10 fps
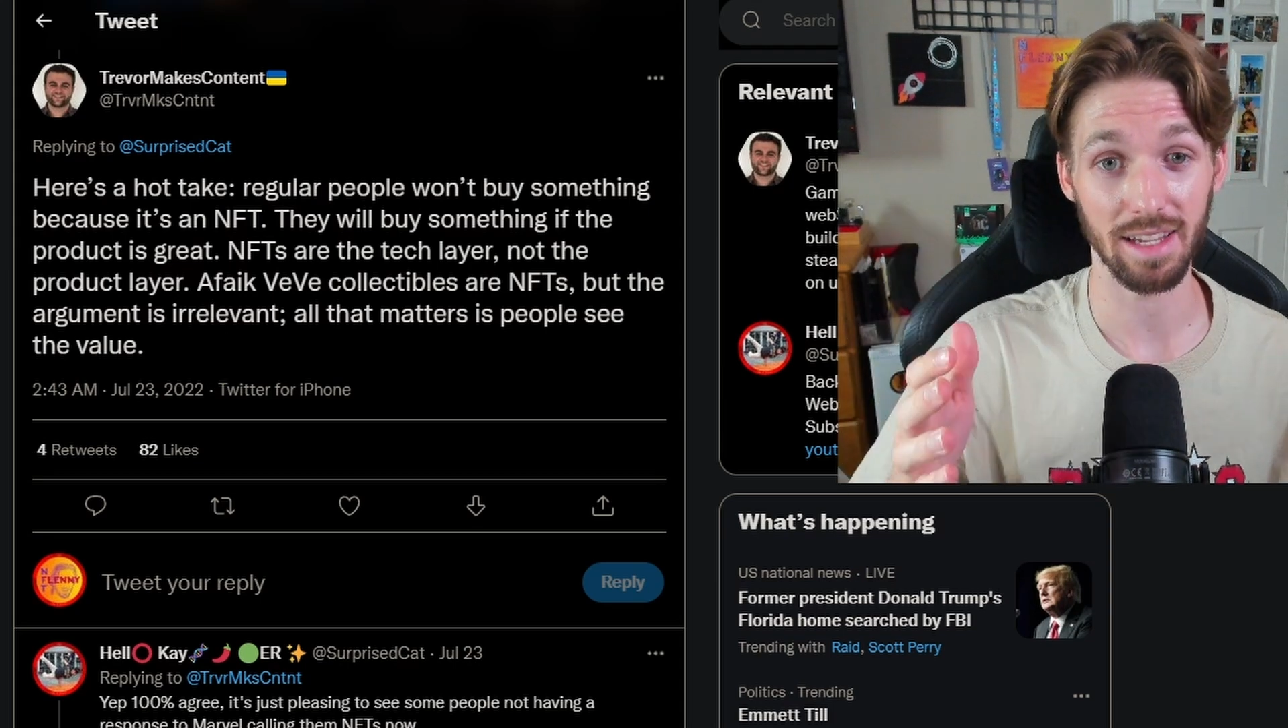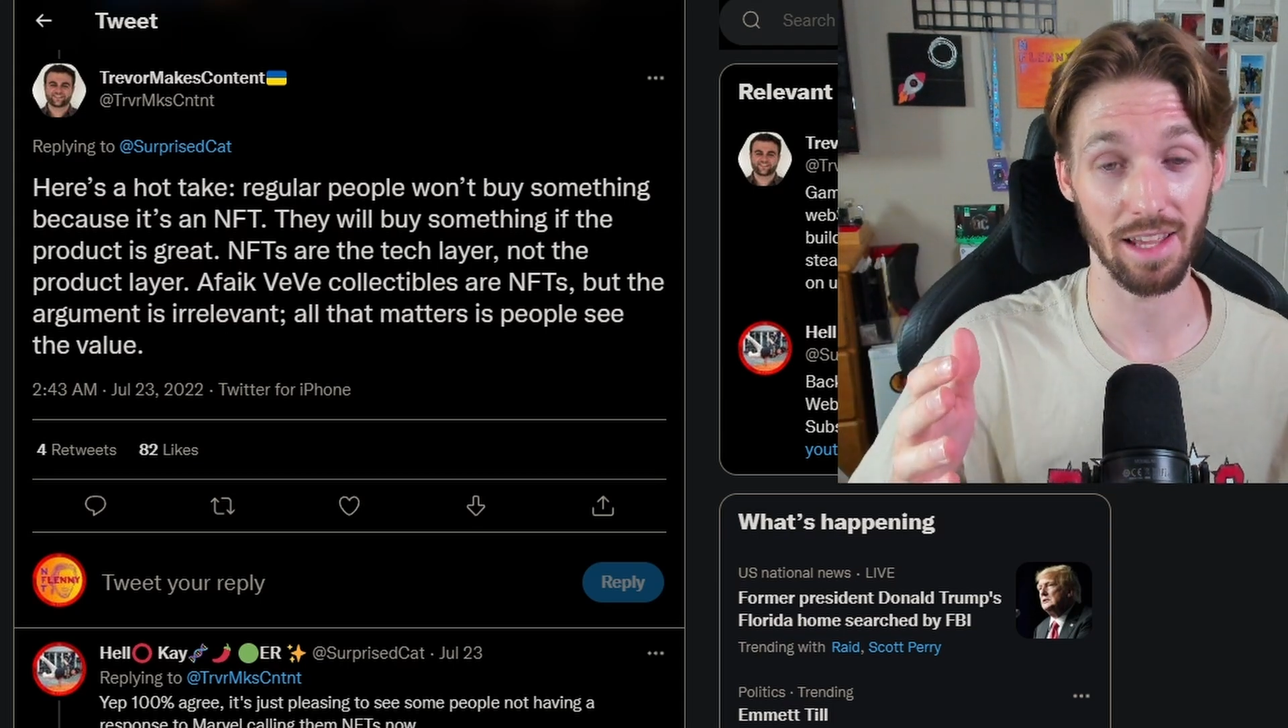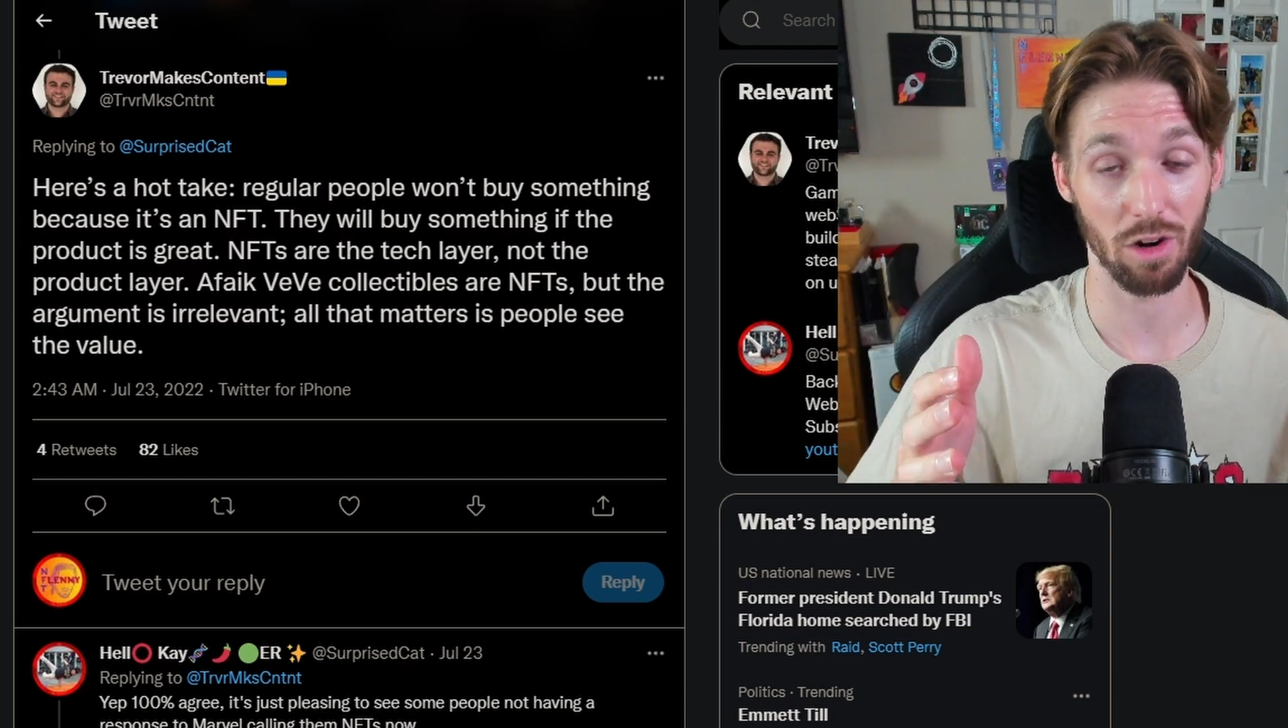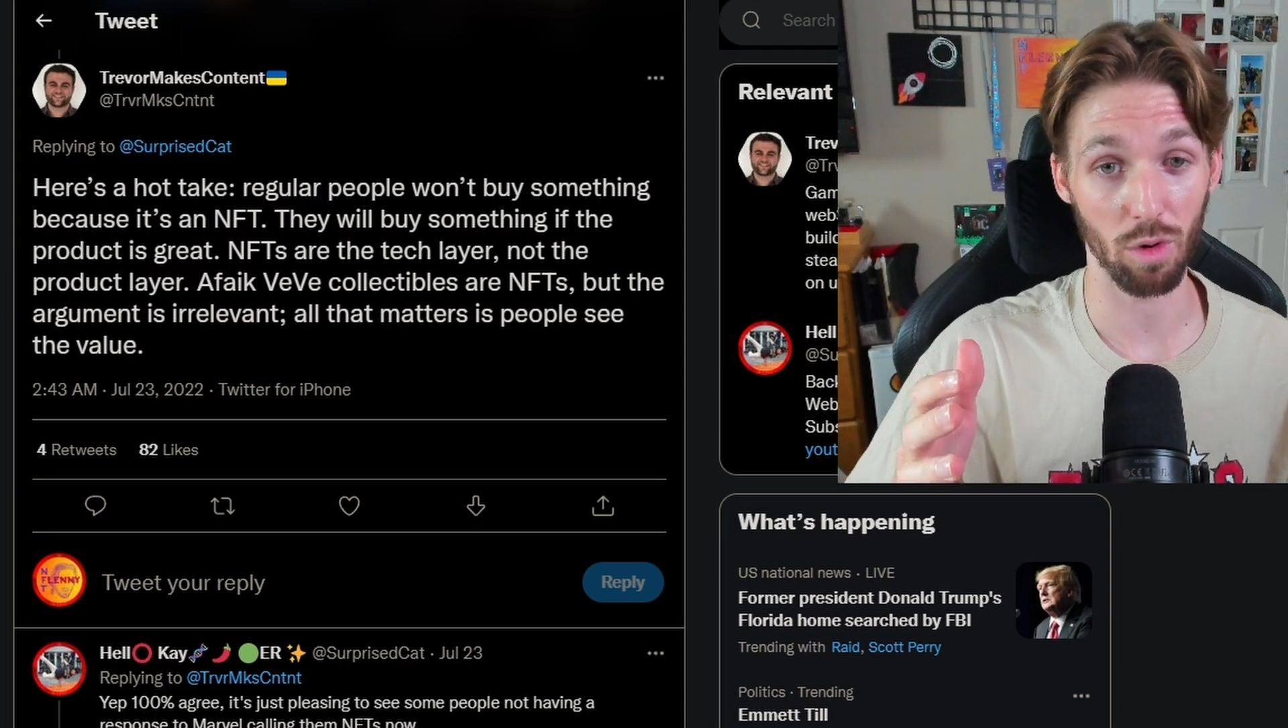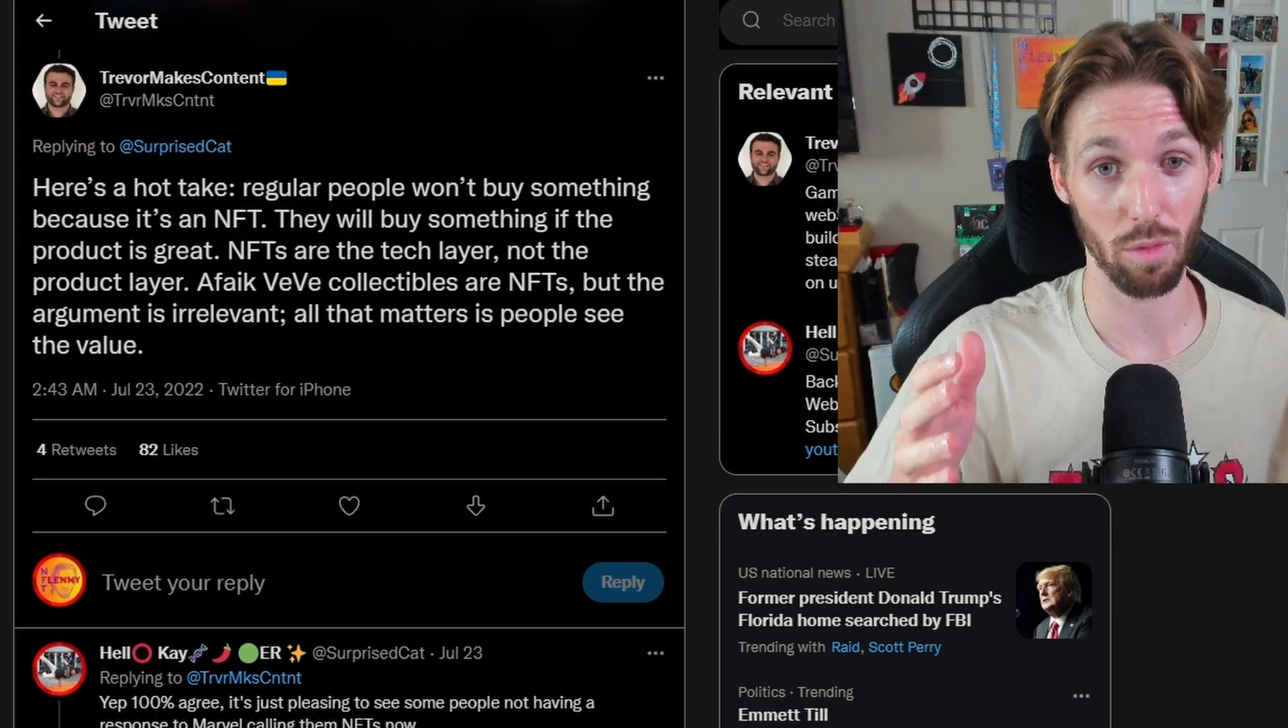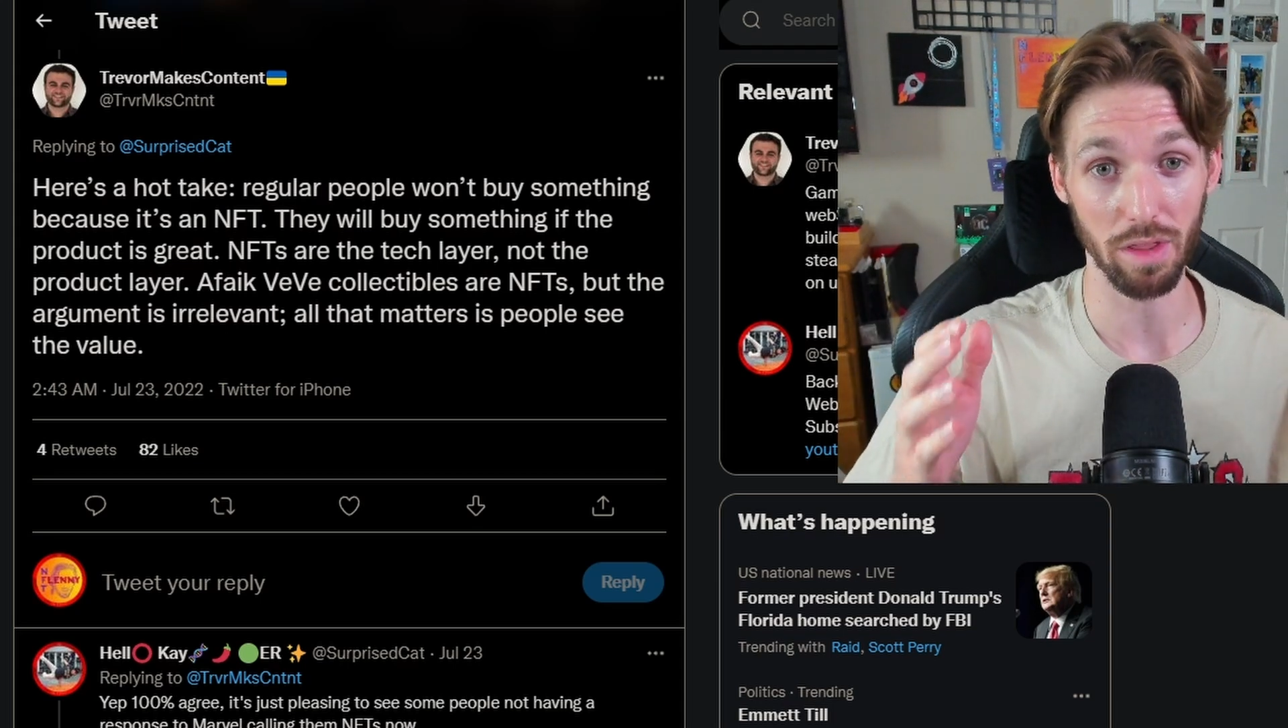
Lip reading: in or what